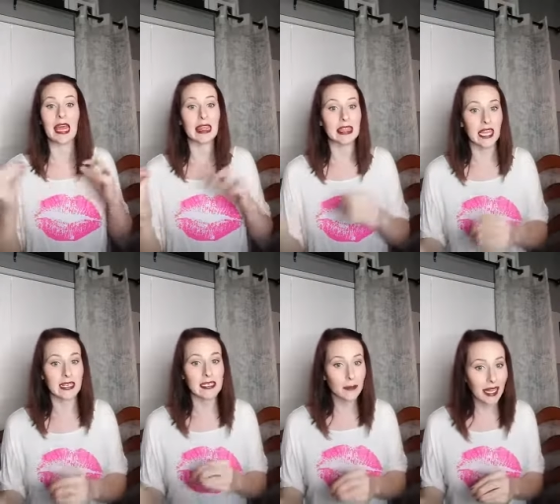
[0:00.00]

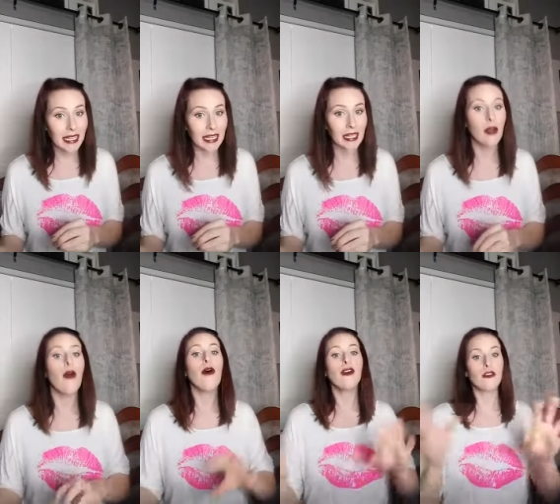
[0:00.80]
less money
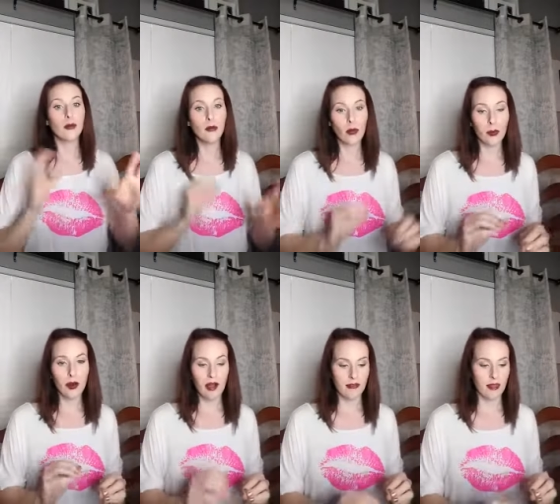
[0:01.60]
for more
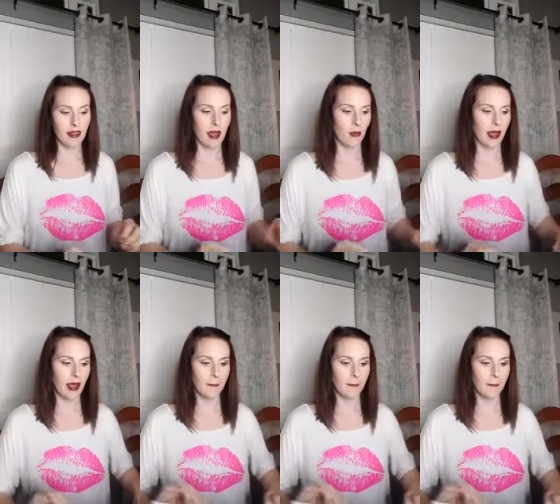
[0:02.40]
profit that way.